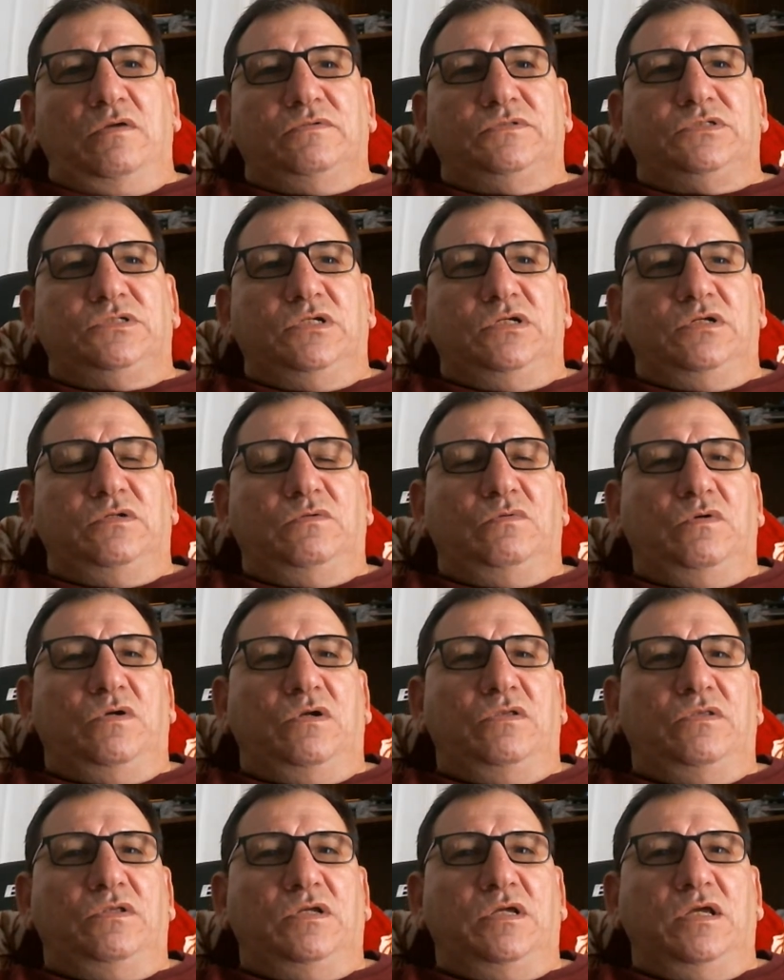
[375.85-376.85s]
I've seen
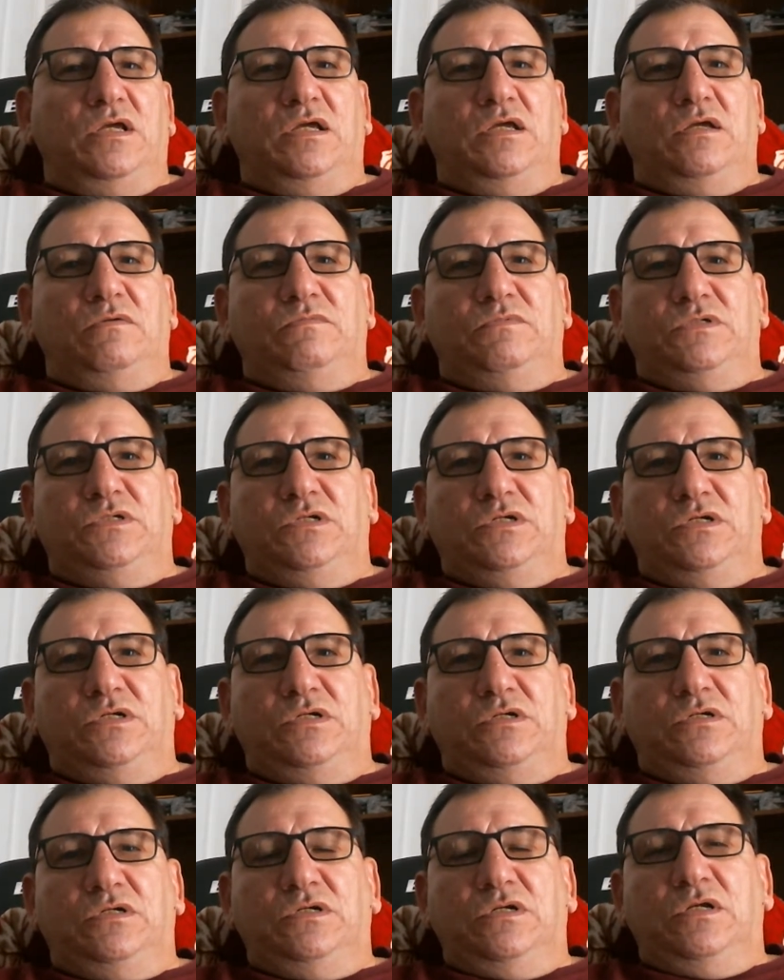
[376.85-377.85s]
where the
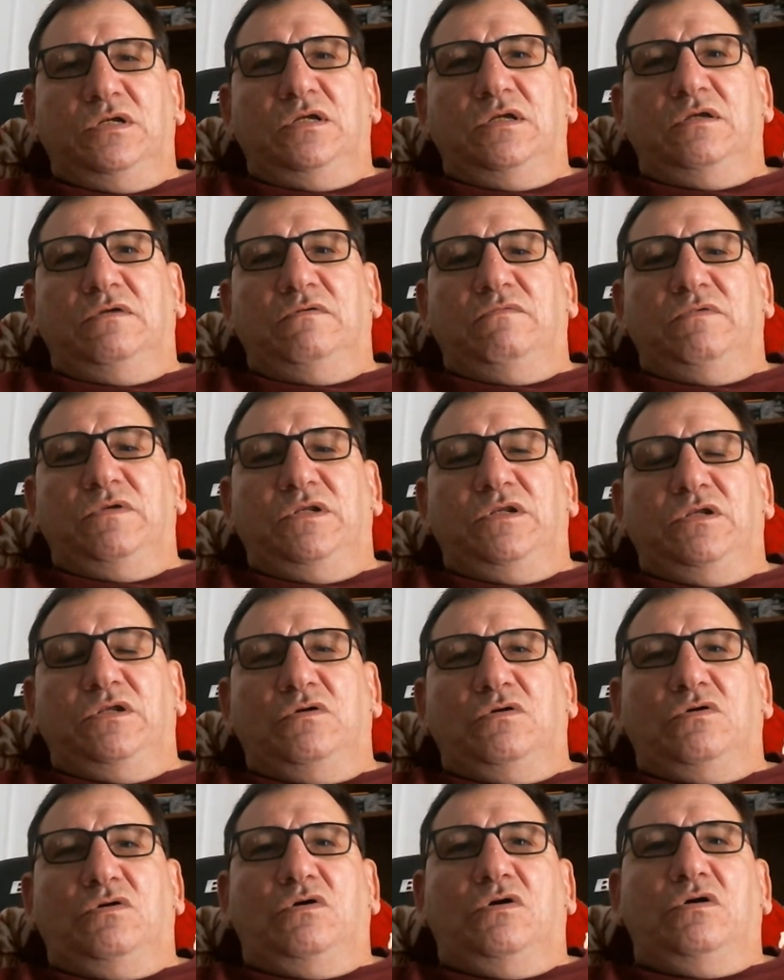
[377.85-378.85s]
AMD
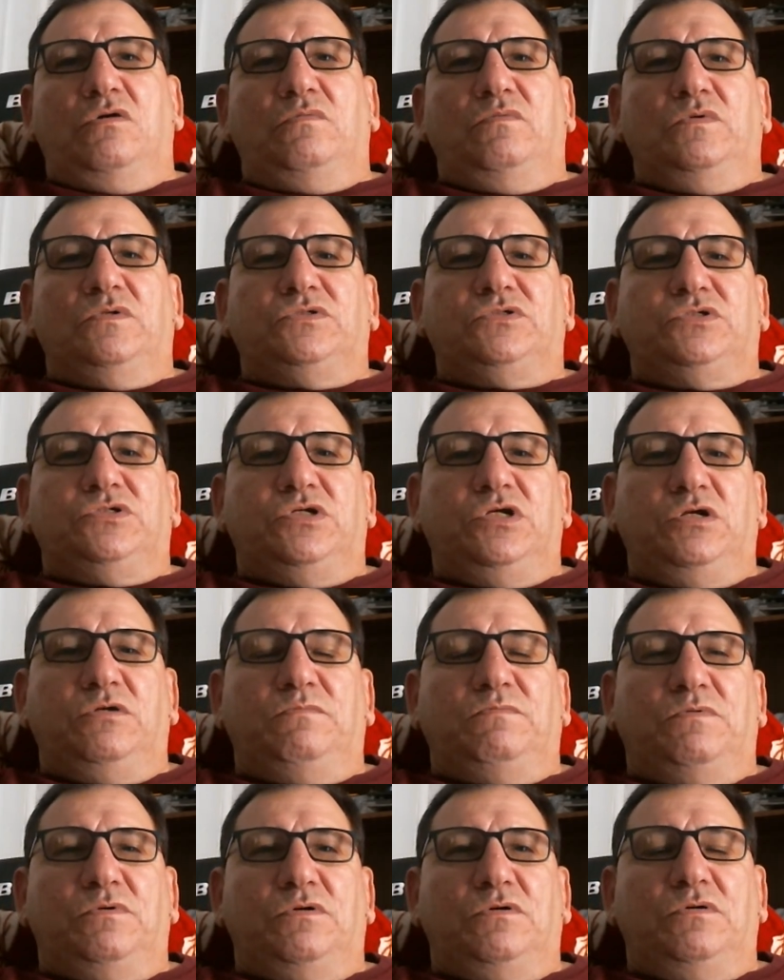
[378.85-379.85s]
video card was
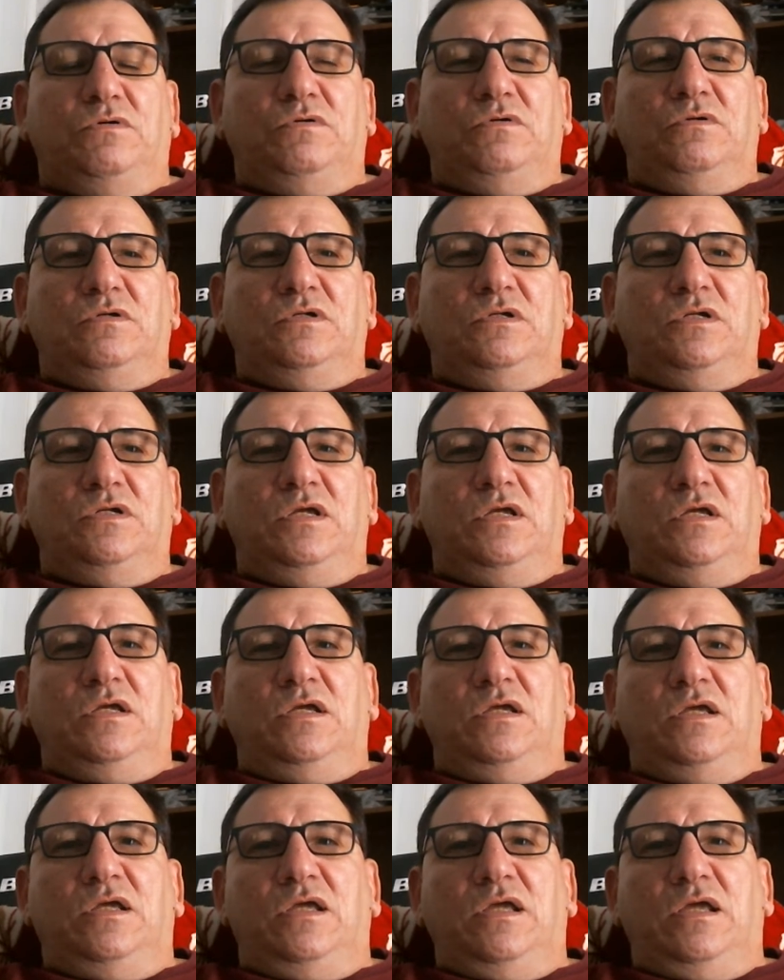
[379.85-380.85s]
cheaper
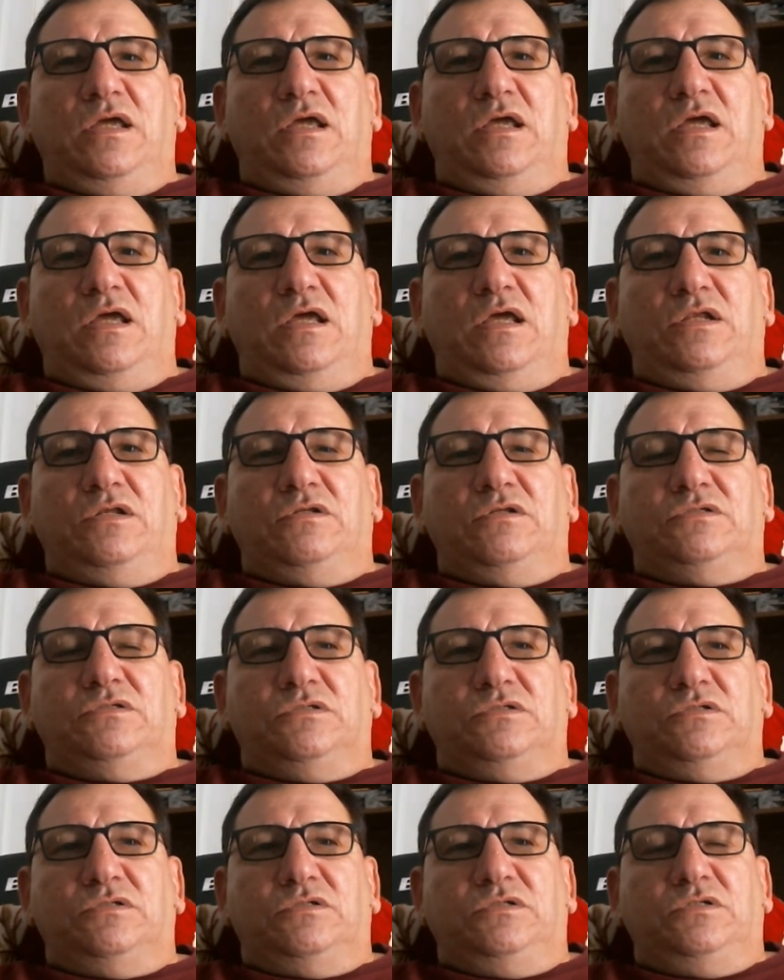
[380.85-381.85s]
and
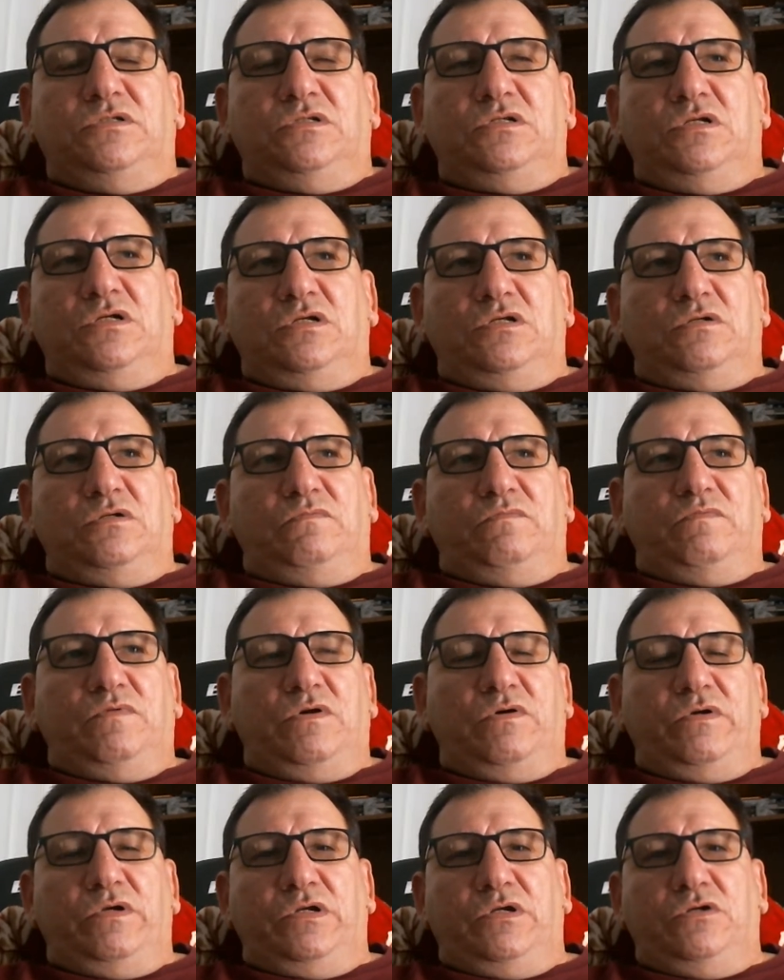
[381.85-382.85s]
a
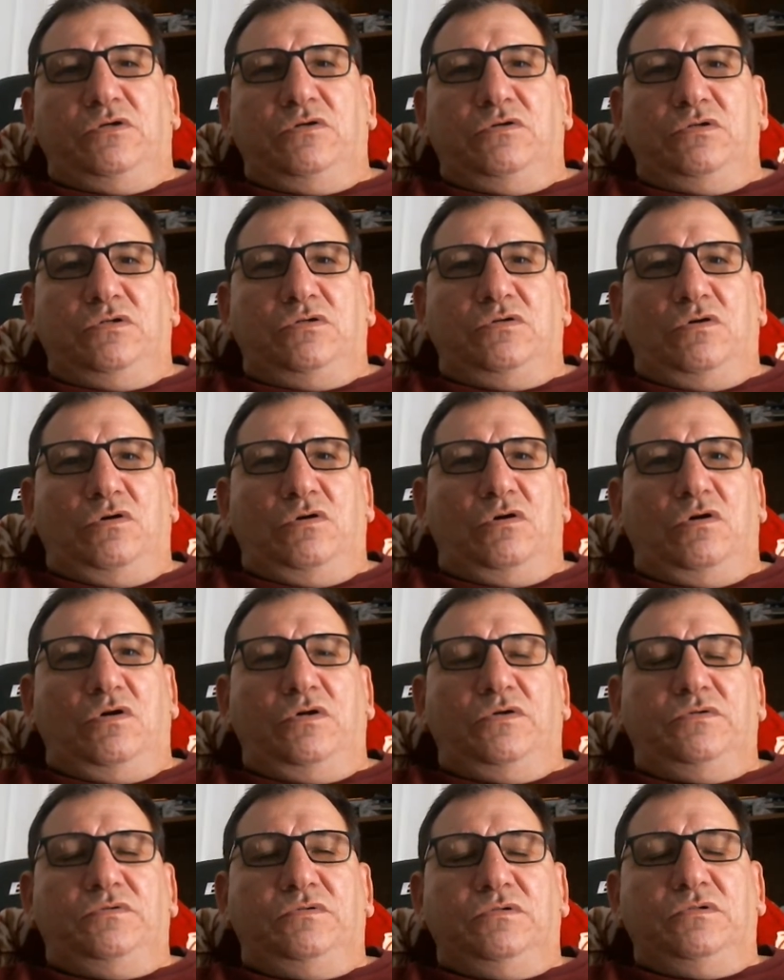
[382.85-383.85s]
very good
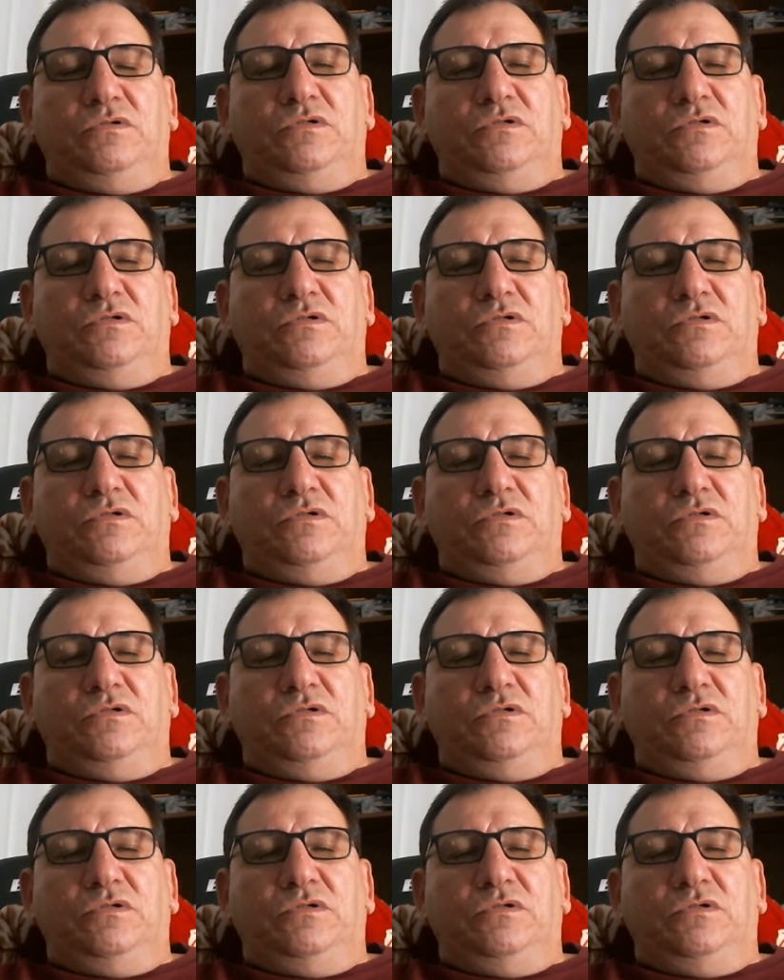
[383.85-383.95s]
card